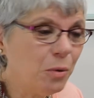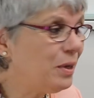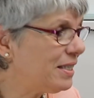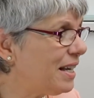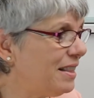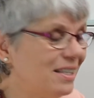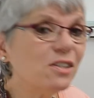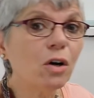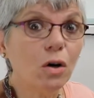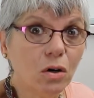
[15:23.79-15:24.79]
We say
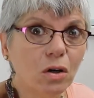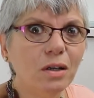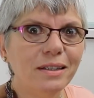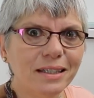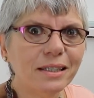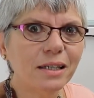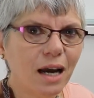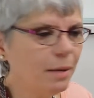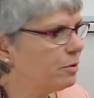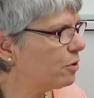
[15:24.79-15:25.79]
this all the
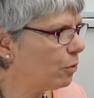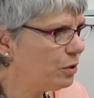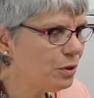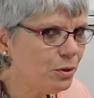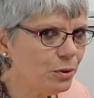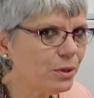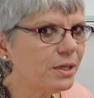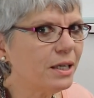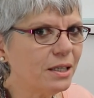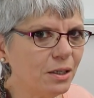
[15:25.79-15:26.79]
time, so
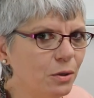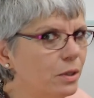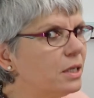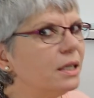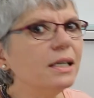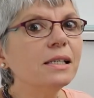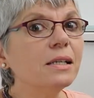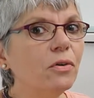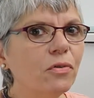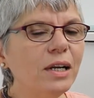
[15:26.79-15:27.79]
use it,
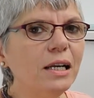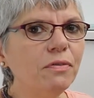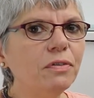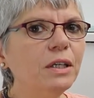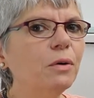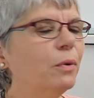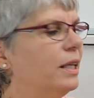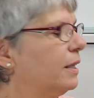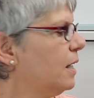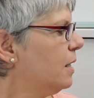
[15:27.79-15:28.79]
it's really
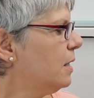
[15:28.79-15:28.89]
frequent.